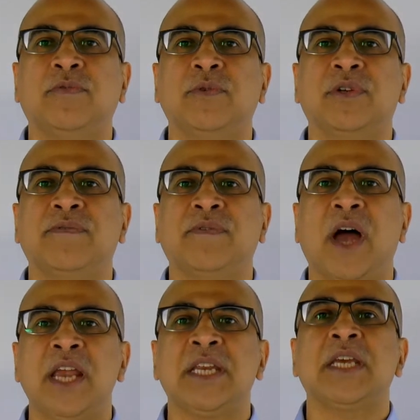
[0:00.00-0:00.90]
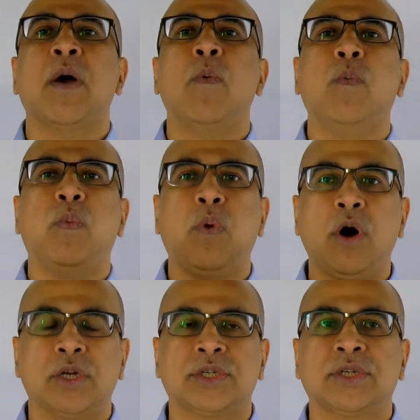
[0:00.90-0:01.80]
for defining
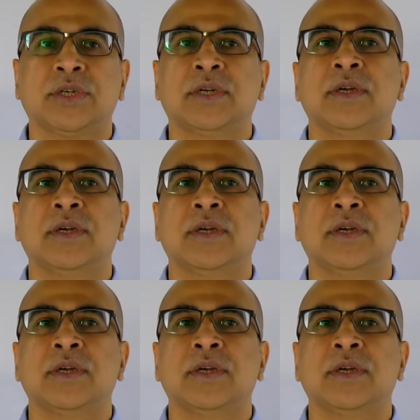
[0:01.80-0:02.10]
what